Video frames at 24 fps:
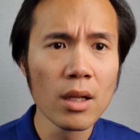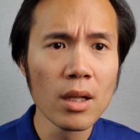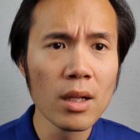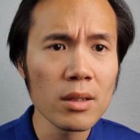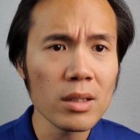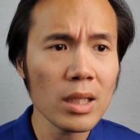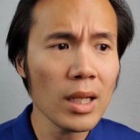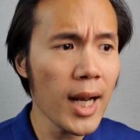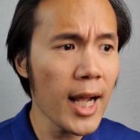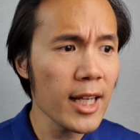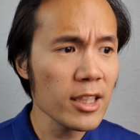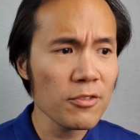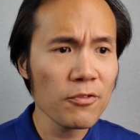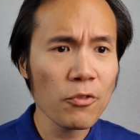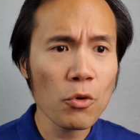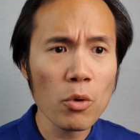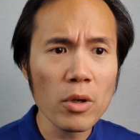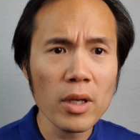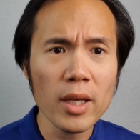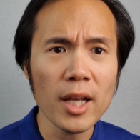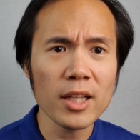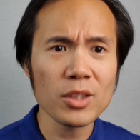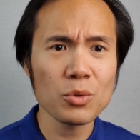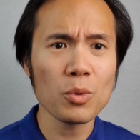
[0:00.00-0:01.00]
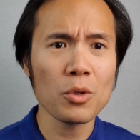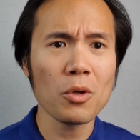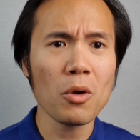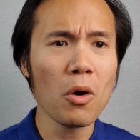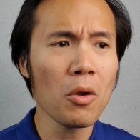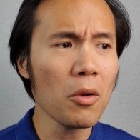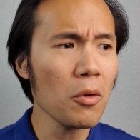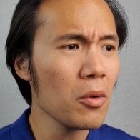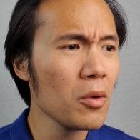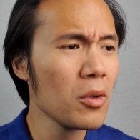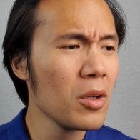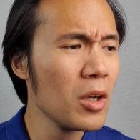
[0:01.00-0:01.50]
The last 4 cats we
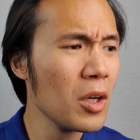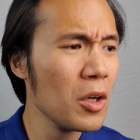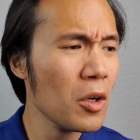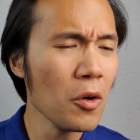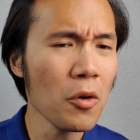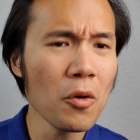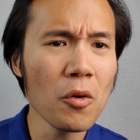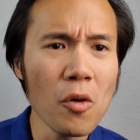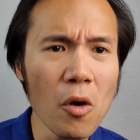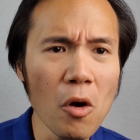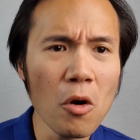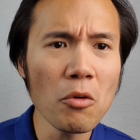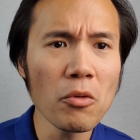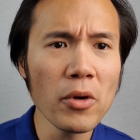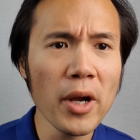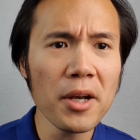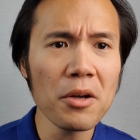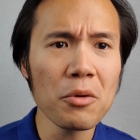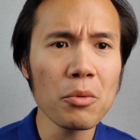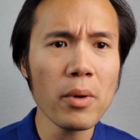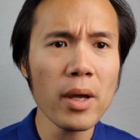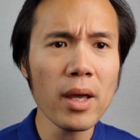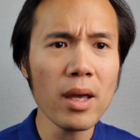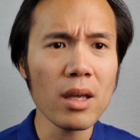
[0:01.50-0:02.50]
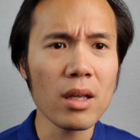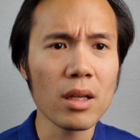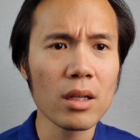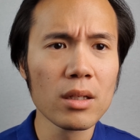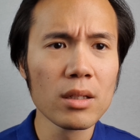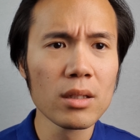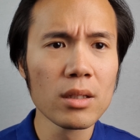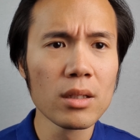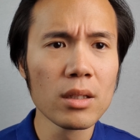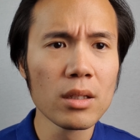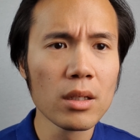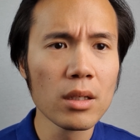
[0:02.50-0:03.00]
got all ran away.
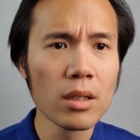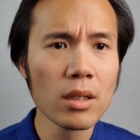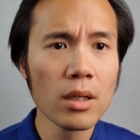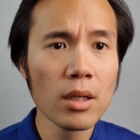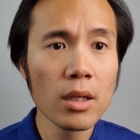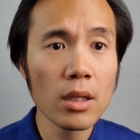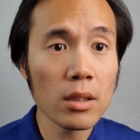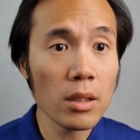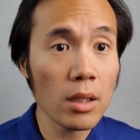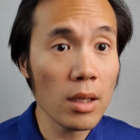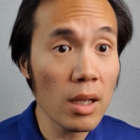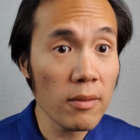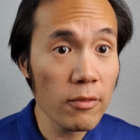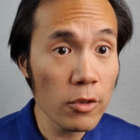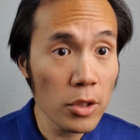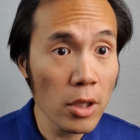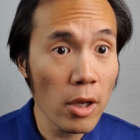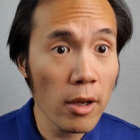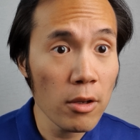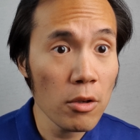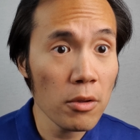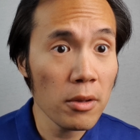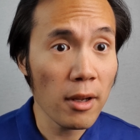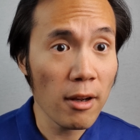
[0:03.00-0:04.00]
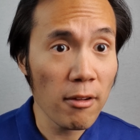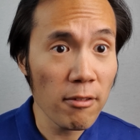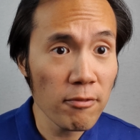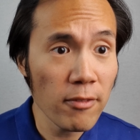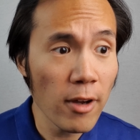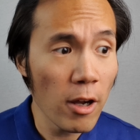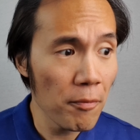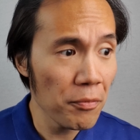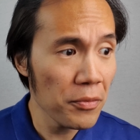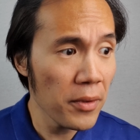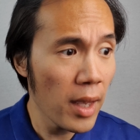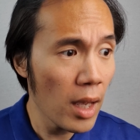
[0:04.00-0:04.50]
Did I ever tell you that I
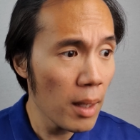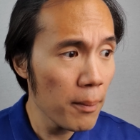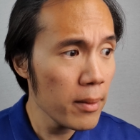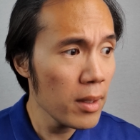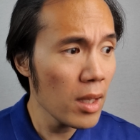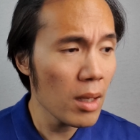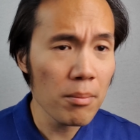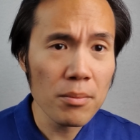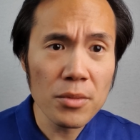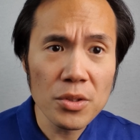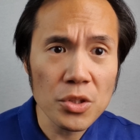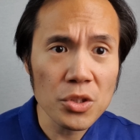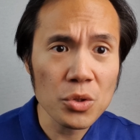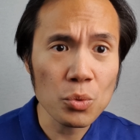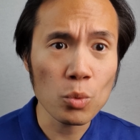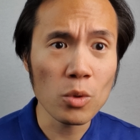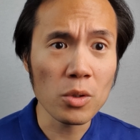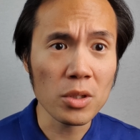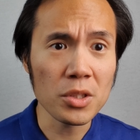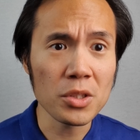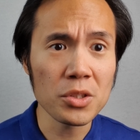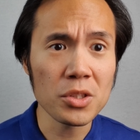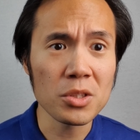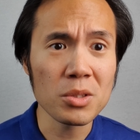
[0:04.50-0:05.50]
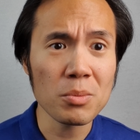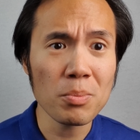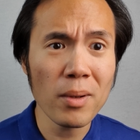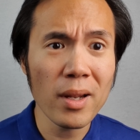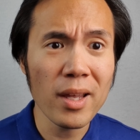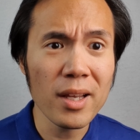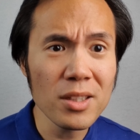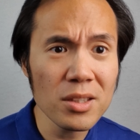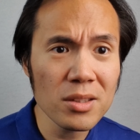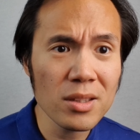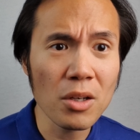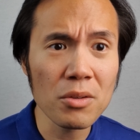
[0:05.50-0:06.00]
found Tabby at Mrs. Wilkinson's
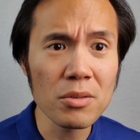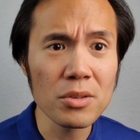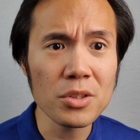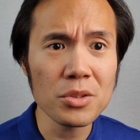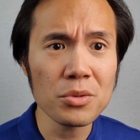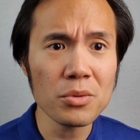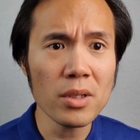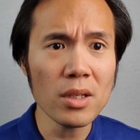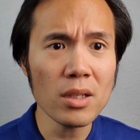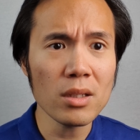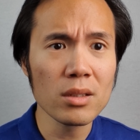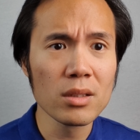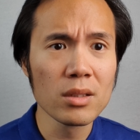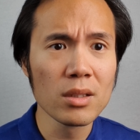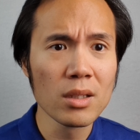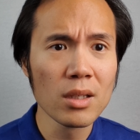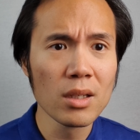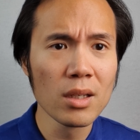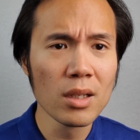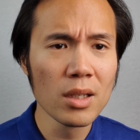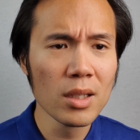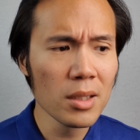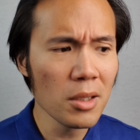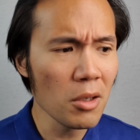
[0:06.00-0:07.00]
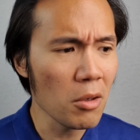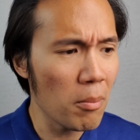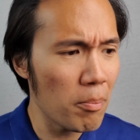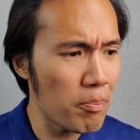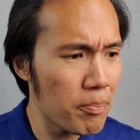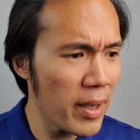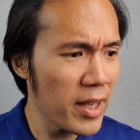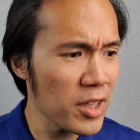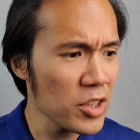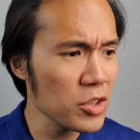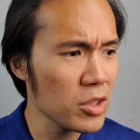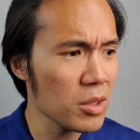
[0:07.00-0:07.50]
place down the street? Little
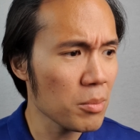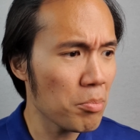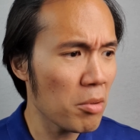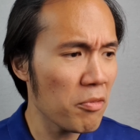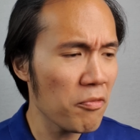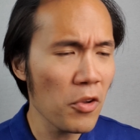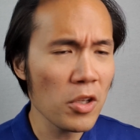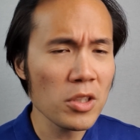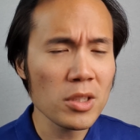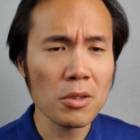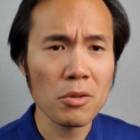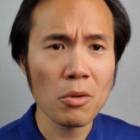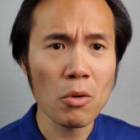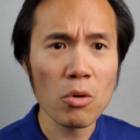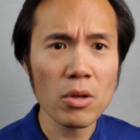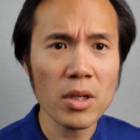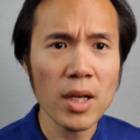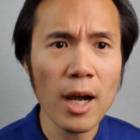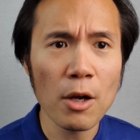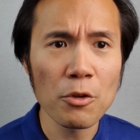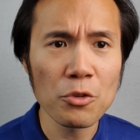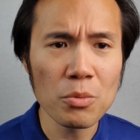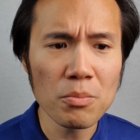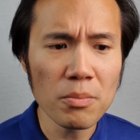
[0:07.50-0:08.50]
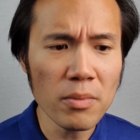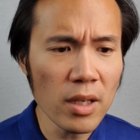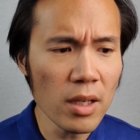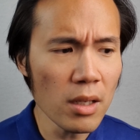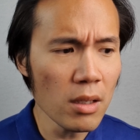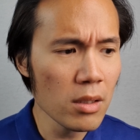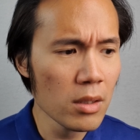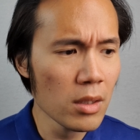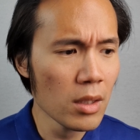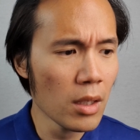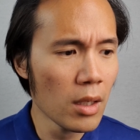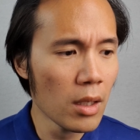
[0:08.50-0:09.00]
bastard prefers that old cow to me.
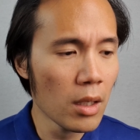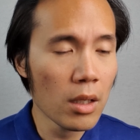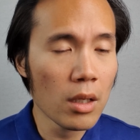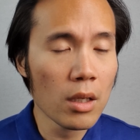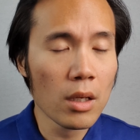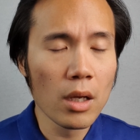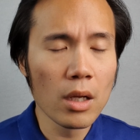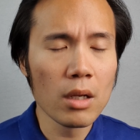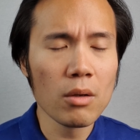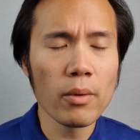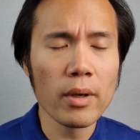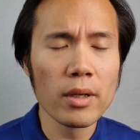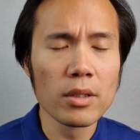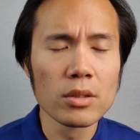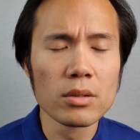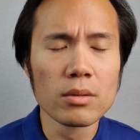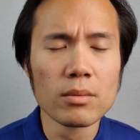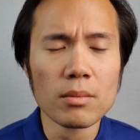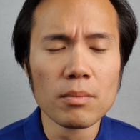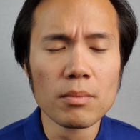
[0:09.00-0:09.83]
Anyways,